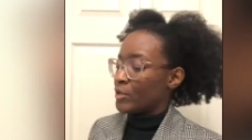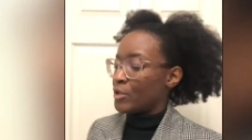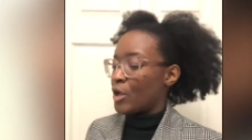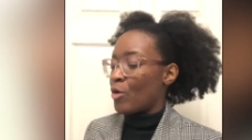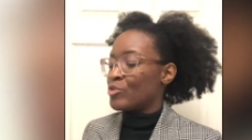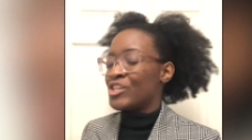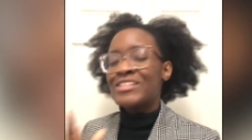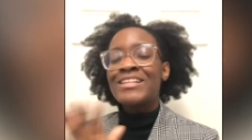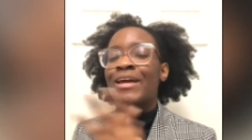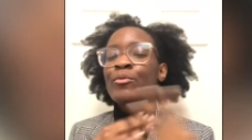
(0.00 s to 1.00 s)
You know,
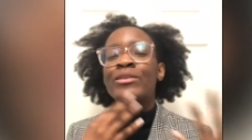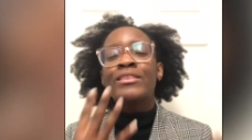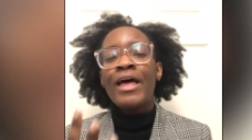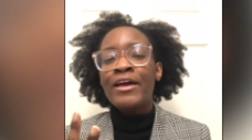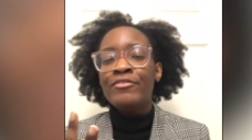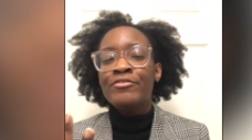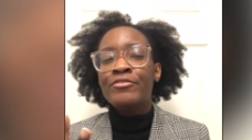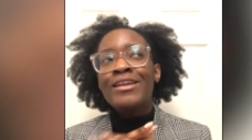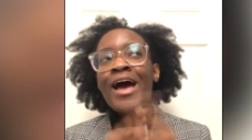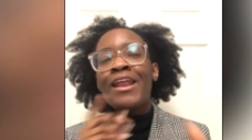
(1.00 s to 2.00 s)
just like with
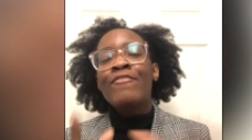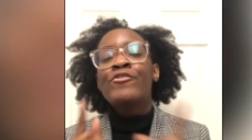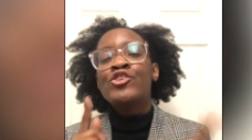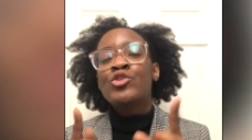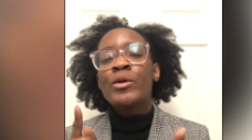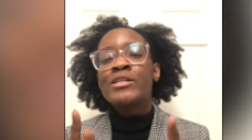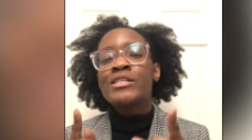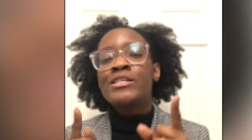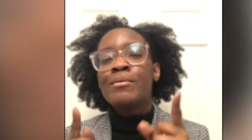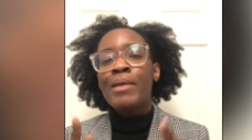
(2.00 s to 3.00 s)
life, not every
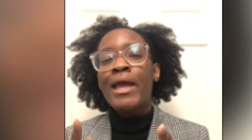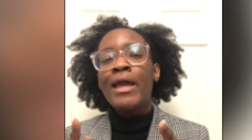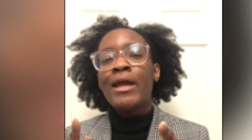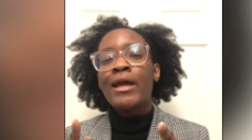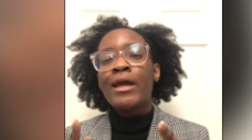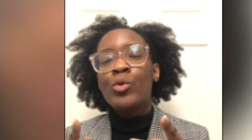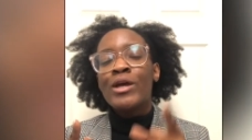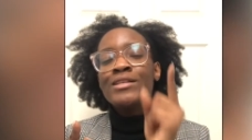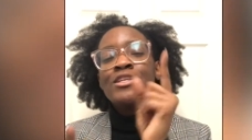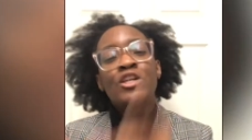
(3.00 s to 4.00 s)
choice you make
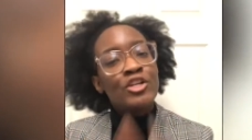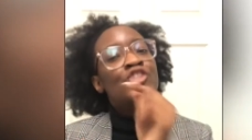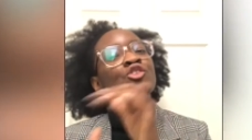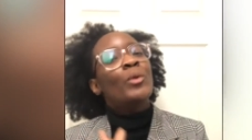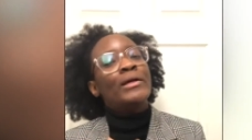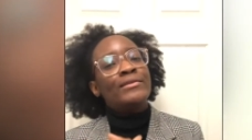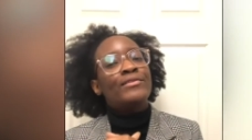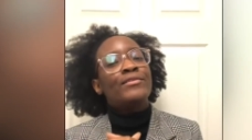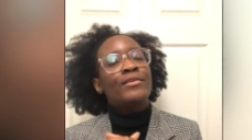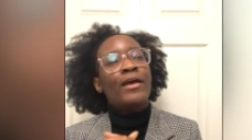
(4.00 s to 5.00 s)
is a good
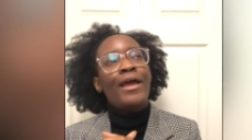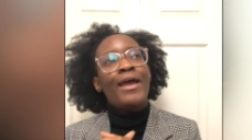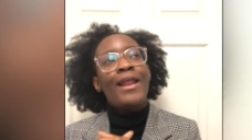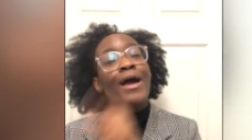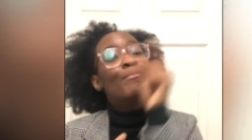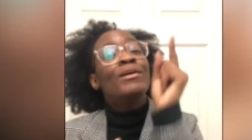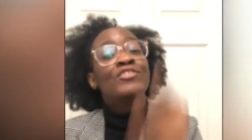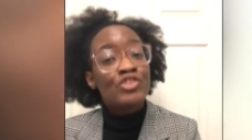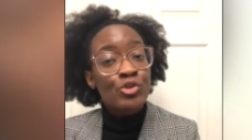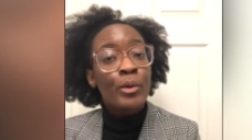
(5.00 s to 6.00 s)
choice. And I
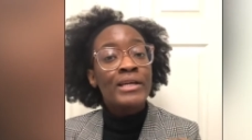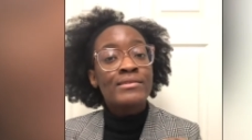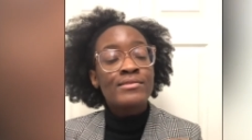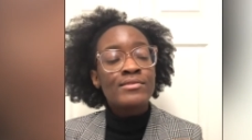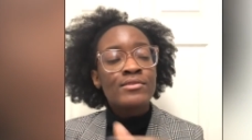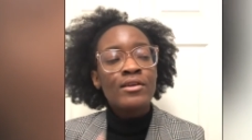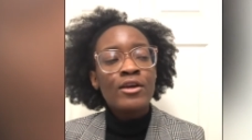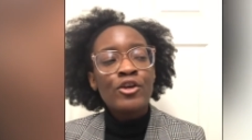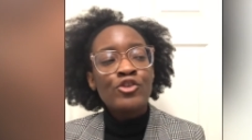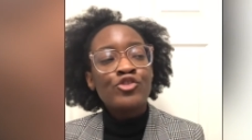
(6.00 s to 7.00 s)
made the choice
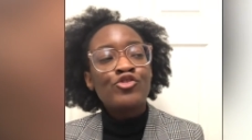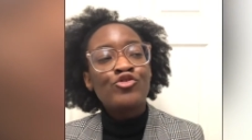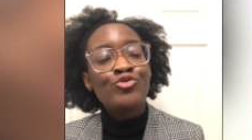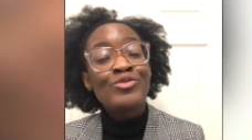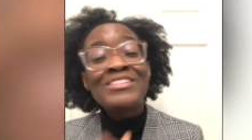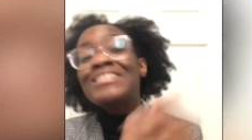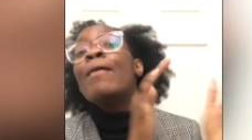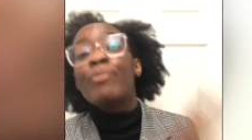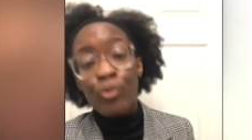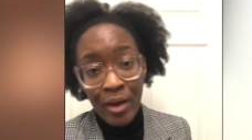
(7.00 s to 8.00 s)
to
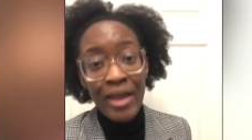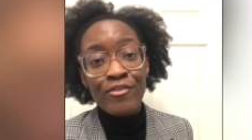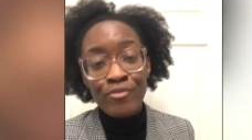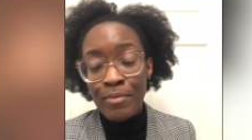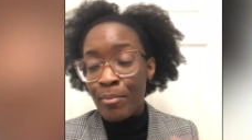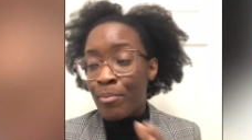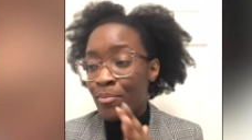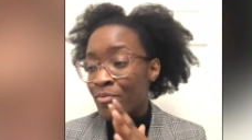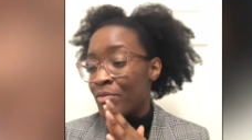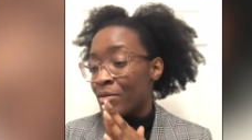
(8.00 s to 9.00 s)
step away from
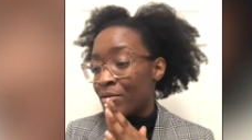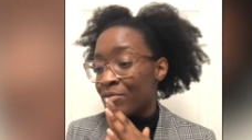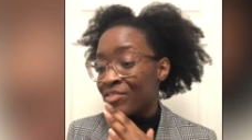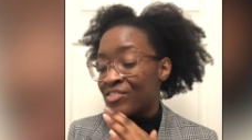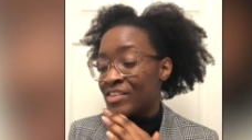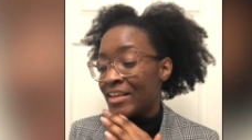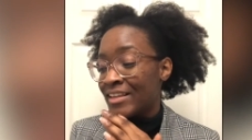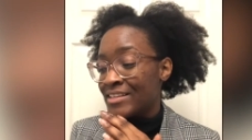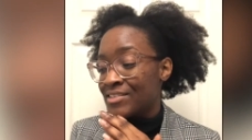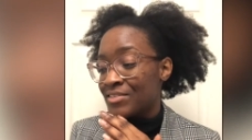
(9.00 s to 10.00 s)
the
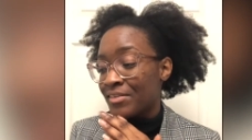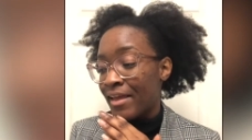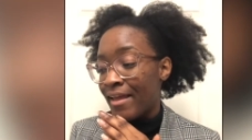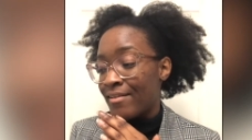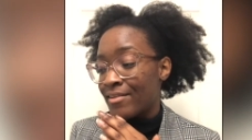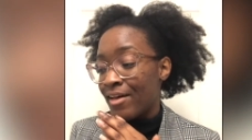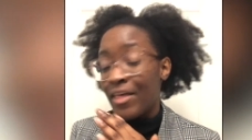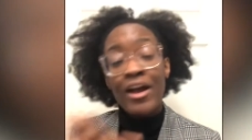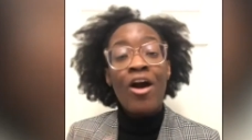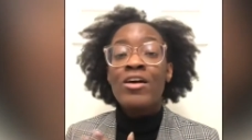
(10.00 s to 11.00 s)
skillet, and
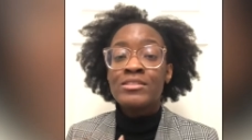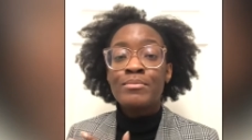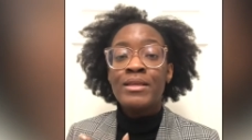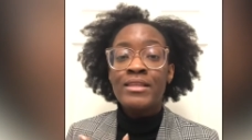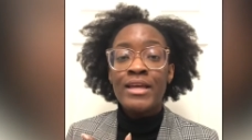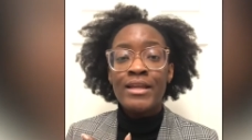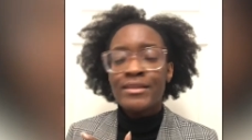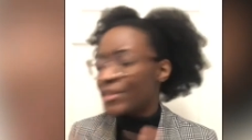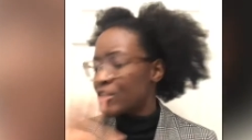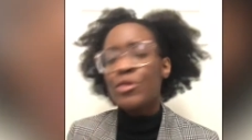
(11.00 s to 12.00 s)
that cost me in the
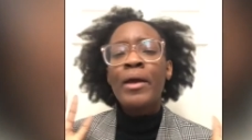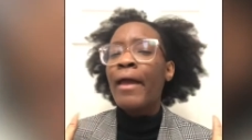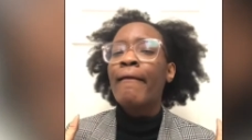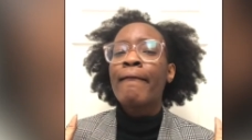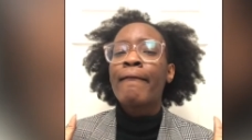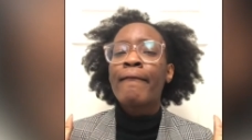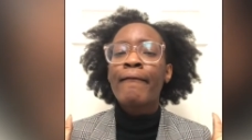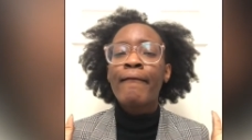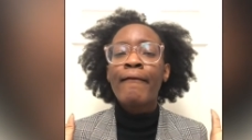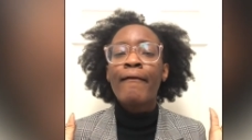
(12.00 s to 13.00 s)
end, and that's okay.
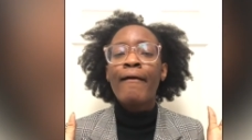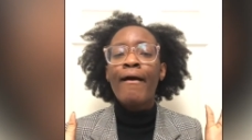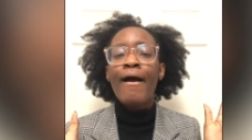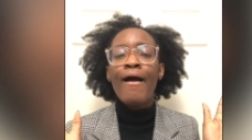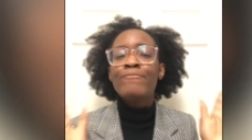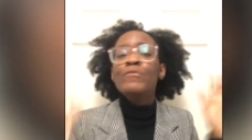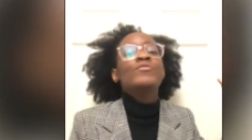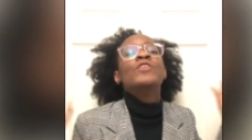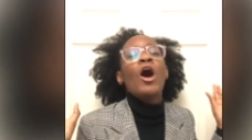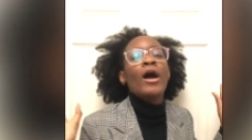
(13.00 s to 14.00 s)
I've
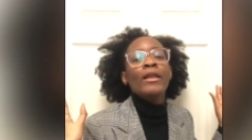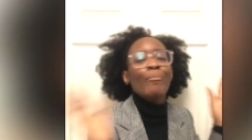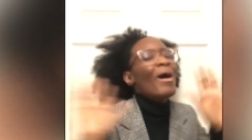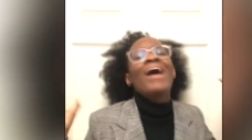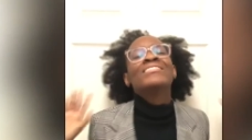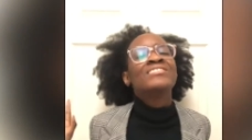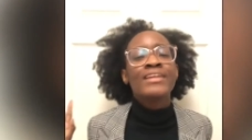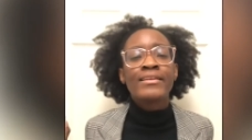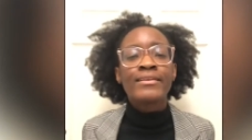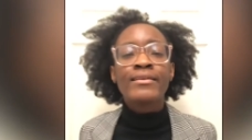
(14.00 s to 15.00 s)
moved on. I'm past
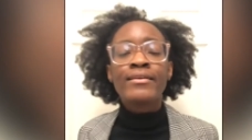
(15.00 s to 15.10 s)
it.